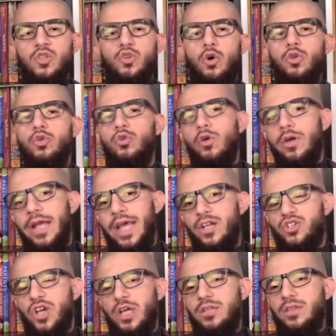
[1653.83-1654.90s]
So you don't
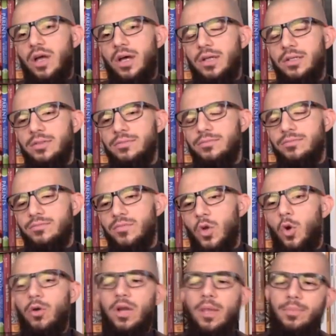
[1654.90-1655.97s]
hate shaitan
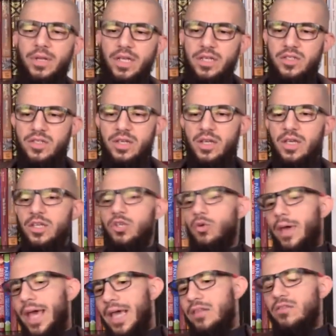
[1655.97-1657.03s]
or Iblis.
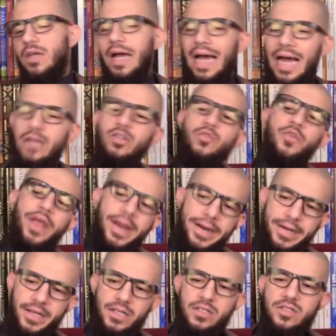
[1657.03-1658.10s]
You hate the act of
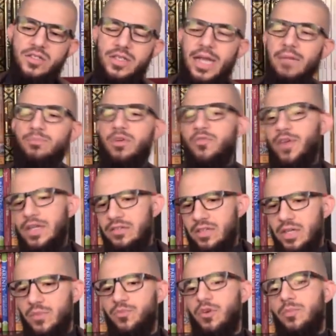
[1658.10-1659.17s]
arrogance that
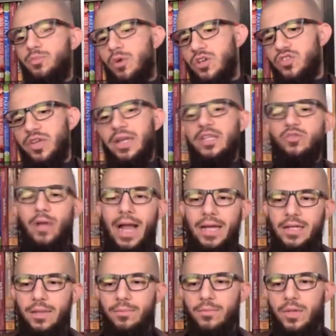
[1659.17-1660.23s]
prevented him from prostrating to
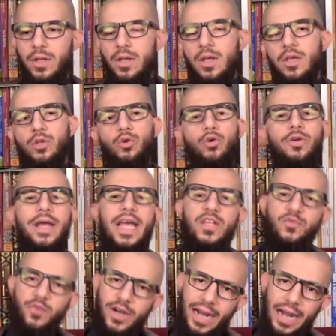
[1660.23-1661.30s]
Adam. You don't
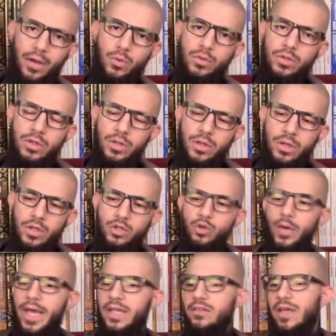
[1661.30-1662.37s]
hate Fir'aun.
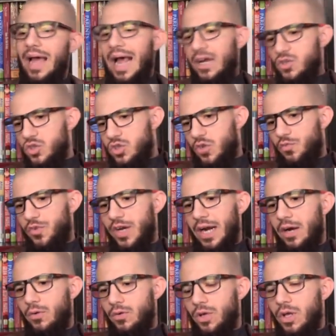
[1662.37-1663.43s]
You hate the actions of
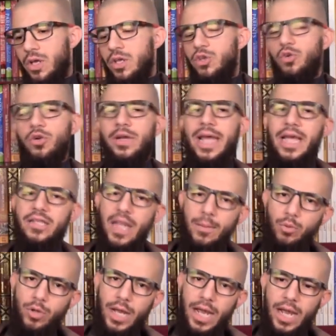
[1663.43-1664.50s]
Fir'aun. You don't hate
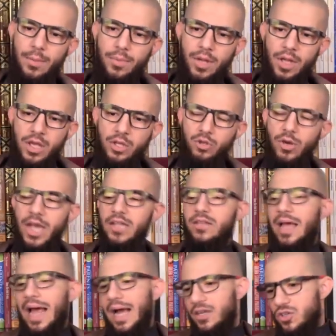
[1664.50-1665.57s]
Abu Lahab. You
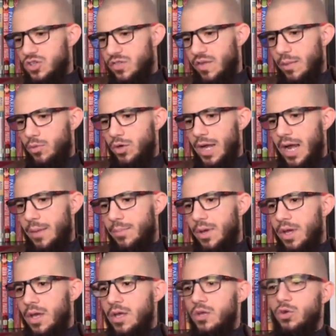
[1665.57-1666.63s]
hate the actions of Abu Lahab.
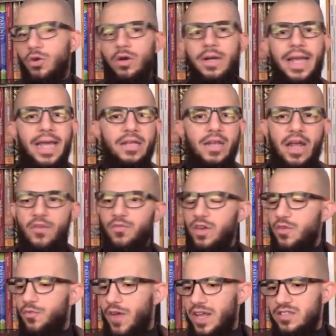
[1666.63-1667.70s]
You don't hate
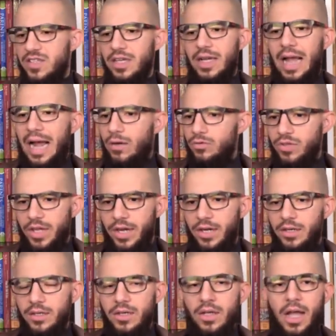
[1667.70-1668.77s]
every fasiq out
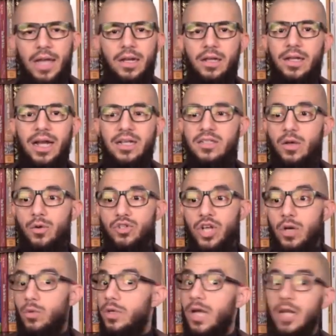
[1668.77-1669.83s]
there. And Allah Azza wa
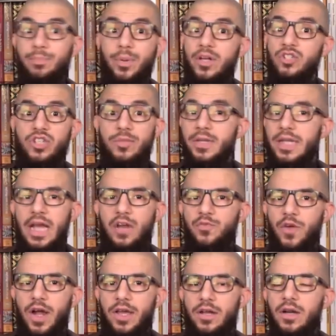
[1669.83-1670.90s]
Jal will not punish them in
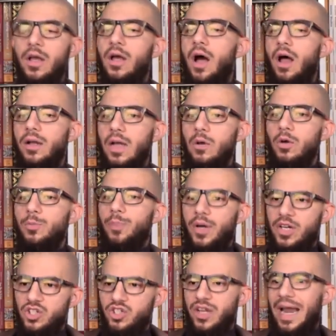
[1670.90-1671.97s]
hellfire. Allah will
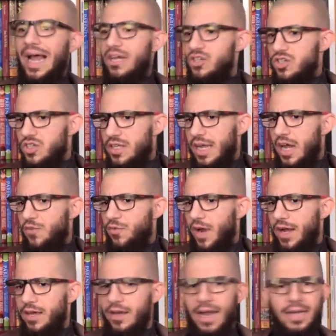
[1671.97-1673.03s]
punish their actions in
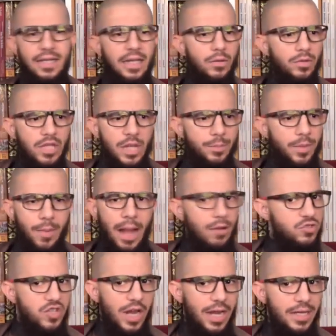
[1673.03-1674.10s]
hellfire and they will keep them
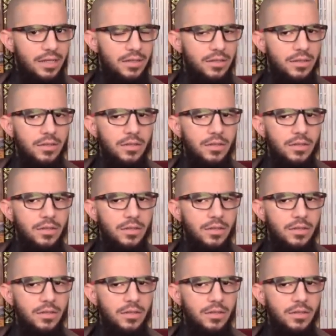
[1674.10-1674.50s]
outside.